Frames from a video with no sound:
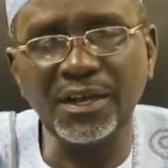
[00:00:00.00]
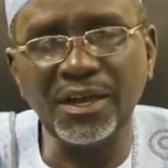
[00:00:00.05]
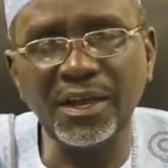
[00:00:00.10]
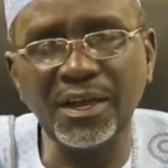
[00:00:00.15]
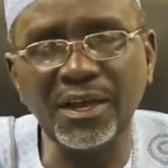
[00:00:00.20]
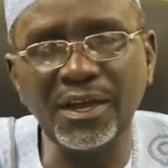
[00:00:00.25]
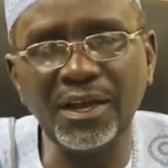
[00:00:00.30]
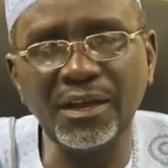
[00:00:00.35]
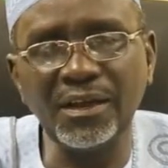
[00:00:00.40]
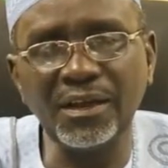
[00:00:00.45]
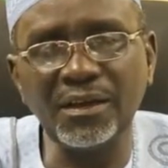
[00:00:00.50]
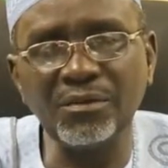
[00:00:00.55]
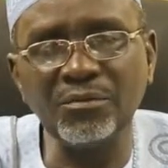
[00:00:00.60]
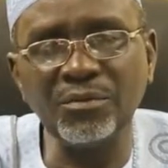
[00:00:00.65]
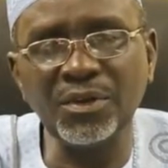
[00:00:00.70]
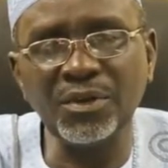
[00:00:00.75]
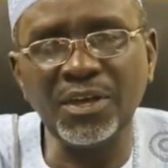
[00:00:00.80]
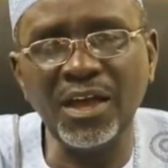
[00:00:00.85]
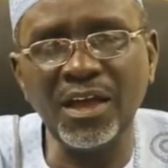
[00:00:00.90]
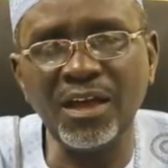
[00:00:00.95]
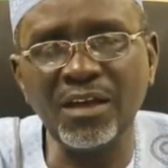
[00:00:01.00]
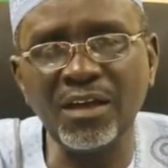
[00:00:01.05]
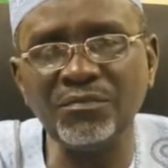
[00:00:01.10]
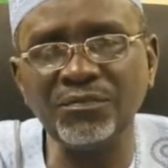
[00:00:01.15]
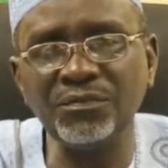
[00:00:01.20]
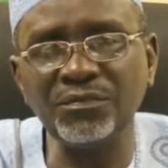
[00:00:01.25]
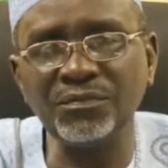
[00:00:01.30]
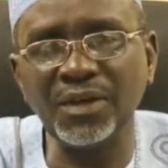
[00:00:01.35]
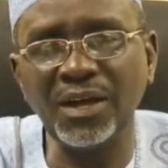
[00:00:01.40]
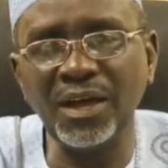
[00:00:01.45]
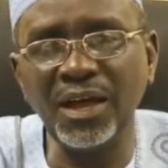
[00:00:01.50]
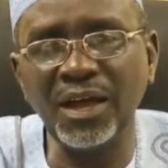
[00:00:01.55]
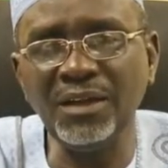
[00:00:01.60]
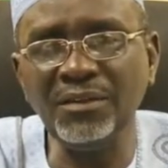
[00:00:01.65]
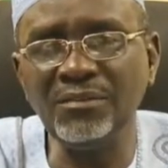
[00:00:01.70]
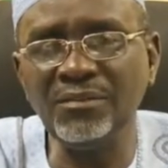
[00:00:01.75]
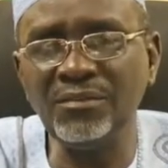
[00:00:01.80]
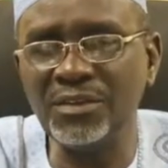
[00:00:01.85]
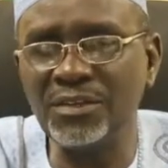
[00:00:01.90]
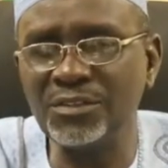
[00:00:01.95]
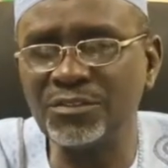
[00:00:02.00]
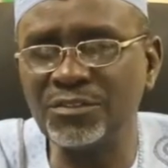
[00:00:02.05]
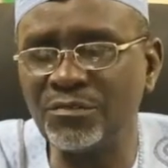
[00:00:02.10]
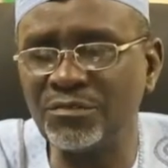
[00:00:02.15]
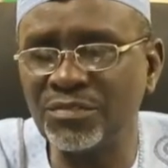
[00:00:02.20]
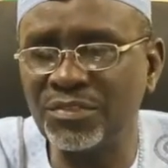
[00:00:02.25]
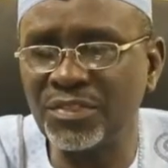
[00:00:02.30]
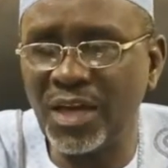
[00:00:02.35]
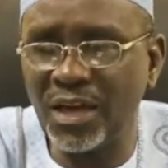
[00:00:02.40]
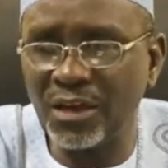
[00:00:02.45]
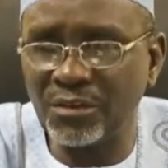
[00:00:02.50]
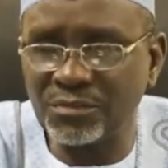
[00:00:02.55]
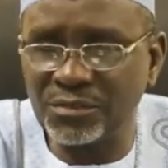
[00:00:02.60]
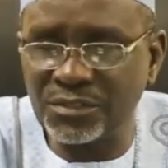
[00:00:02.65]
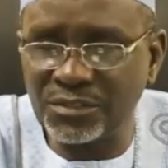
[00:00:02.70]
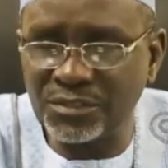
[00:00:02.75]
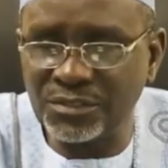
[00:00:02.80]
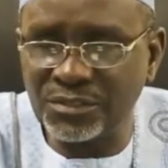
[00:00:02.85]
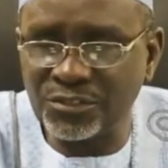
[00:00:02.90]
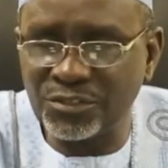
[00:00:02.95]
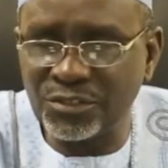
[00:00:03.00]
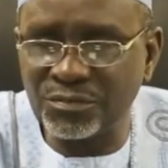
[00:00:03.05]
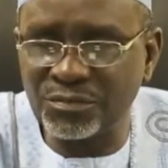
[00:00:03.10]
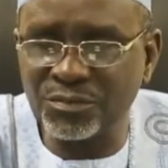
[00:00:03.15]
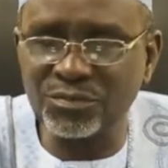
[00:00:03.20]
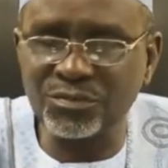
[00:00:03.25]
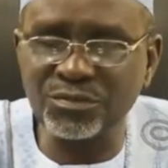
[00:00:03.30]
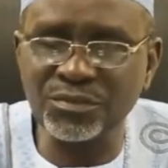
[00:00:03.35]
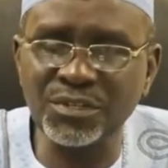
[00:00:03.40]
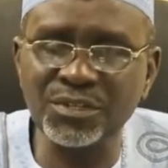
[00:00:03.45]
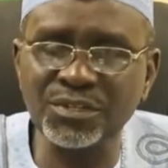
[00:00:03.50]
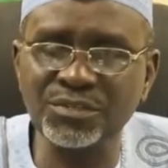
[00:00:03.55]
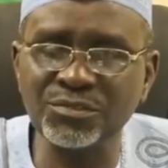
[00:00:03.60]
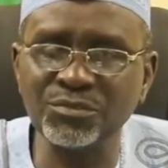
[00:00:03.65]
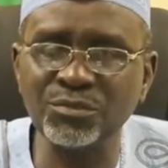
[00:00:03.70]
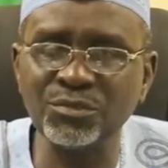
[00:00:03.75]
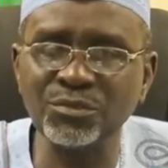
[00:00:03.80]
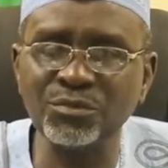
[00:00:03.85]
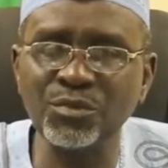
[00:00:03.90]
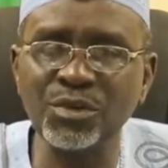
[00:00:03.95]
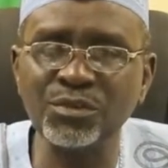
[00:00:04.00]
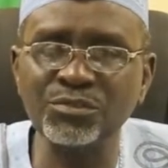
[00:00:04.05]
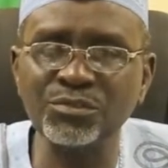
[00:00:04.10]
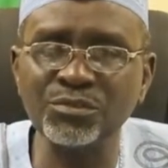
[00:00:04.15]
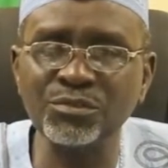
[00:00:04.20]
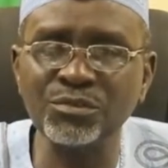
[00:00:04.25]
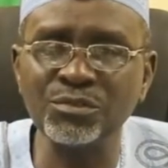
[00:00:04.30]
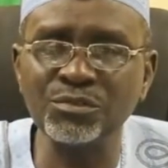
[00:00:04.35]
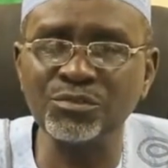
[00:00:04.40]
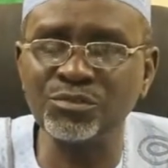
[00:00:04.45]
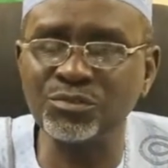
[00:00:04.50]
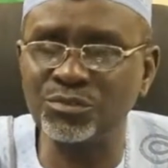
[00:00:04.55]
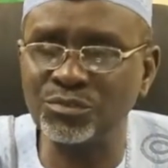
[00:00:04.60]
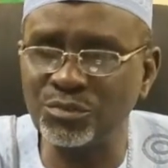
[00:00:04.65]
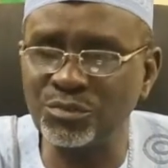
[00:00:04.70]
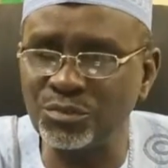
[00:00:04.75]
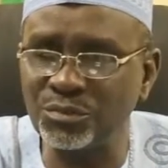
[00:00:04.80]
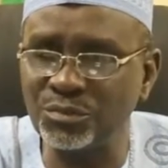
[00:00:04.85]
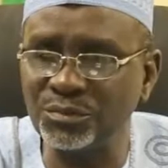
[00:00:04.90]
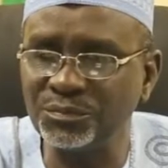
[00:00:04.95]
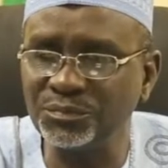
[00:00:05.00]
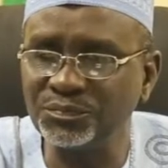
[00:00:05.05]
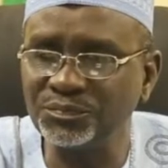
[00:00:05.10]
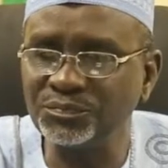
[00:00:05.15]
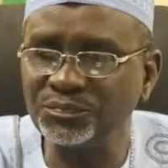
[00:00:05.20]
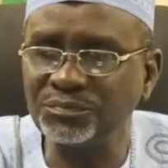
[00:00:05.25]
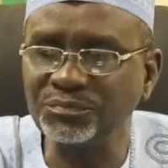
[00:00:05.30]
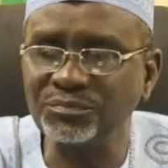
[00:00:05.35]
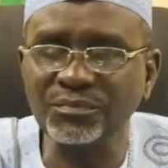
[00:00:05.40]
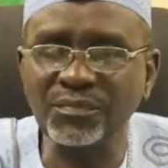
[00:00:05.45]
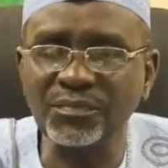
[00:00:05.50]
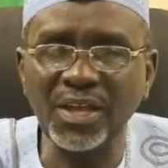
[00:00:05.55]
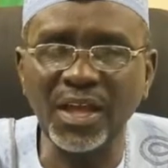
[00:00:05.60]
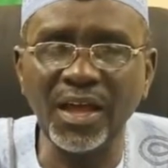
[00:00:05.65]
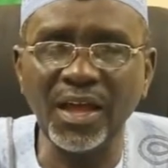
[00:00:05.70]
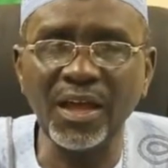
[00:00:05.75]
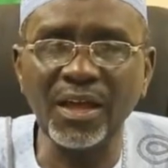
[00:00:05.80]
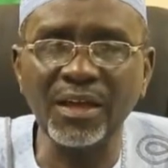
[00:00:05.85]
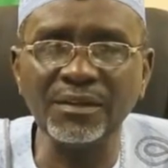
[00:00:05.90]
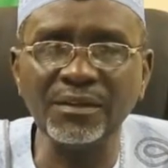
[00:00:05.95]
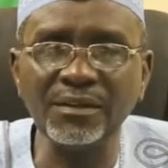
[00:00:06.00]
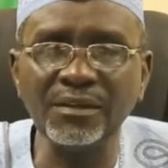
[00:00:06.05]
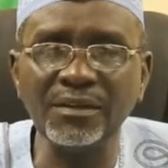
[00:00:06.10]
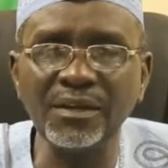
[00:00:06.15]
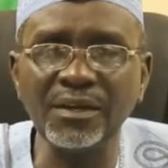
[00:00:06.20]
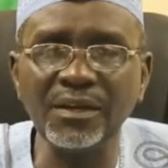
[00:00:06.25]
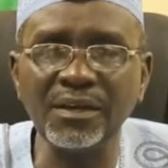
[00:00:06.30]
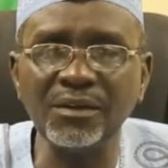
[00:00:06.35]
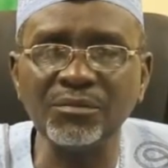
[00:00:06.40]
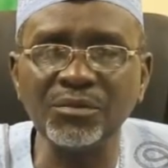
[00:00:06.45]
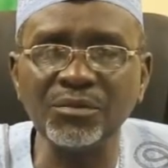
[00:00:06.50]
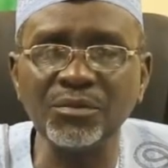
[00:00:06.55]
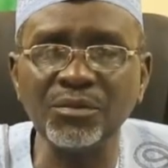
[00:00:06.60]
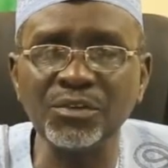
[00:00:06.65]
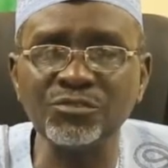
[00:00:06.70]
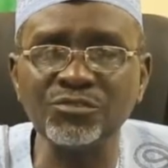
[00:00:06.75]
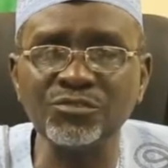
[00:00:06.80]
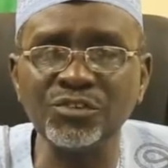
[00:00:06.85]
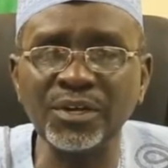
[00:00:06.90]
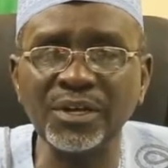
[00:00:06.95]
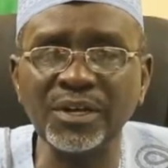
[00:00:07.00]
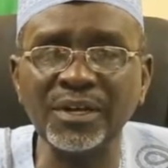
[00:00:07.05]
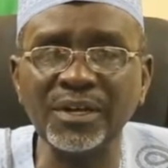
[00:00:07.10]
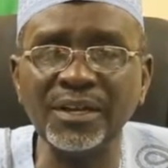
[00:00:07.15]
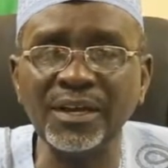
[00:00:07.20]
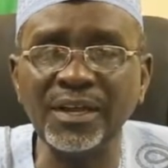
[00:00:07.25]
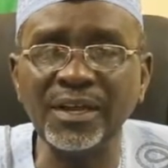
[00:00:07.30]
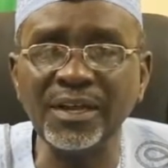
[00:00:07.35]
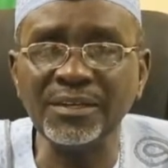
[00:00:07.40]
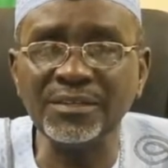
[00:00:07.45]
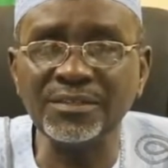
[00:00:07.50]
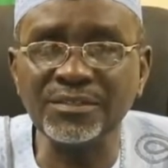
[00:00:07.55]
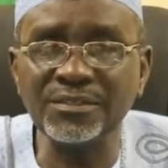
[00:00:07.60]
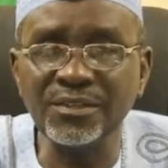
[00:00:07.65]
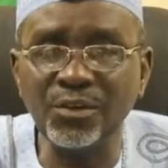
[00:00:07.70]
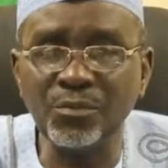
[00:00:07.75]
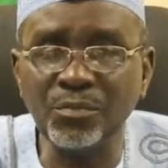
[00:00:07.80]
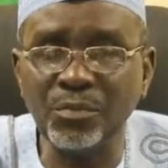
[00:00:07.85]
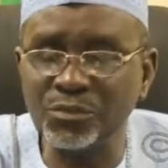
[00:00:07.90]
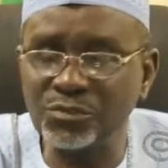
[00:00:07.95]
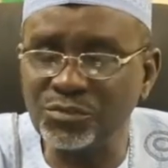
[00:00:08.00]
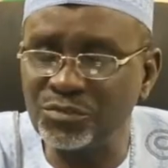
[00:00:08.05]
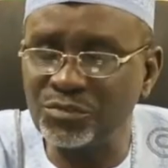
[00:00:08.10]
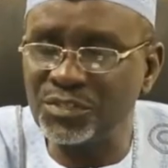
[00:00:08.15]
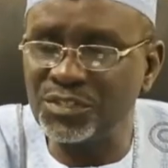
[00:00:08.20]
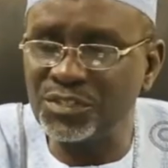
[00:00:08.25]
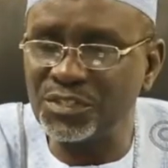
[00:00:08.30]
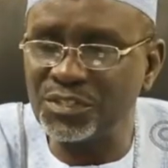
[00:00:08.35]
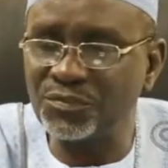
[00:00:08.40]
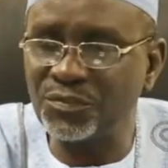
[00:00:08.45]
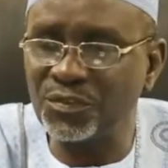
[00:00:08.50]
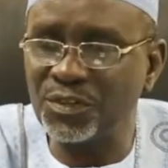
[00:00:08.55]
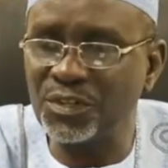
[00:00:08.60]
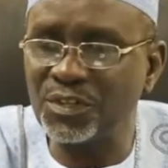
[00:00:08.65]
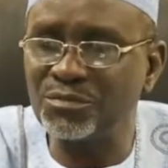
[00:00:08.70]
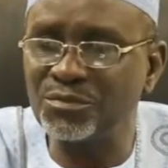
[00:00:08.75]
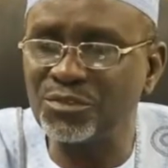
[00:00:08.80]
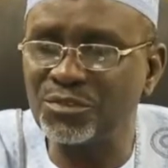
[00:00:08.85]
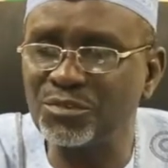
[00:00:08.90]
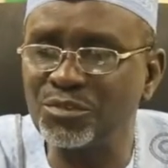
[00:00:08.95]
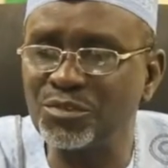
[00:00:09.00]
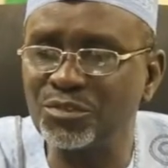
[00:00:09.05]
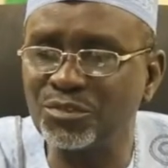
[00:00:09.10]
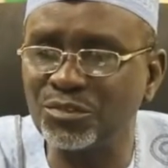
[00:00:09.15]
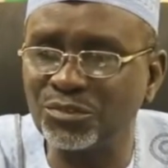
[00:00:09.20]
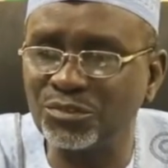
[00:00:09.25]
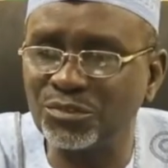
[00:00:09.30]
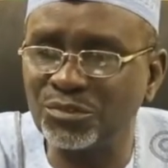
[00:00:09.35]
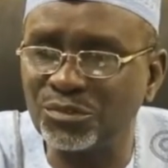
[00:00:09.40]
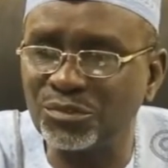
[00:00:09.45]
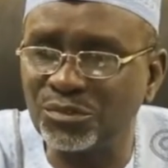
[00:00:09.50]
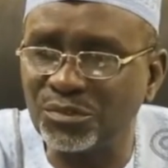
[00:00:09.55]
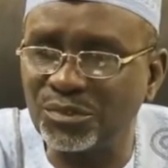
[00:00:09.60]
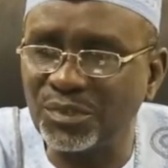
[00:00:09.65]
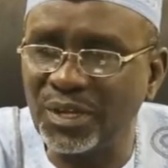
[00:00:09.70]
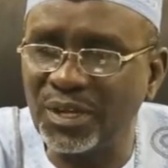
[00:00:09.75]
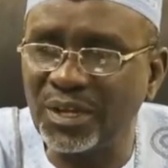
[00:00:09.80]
Uh, we have hundreds of thousands of students who want to go to school, and uh, we want to create the opportunities for them to go to school.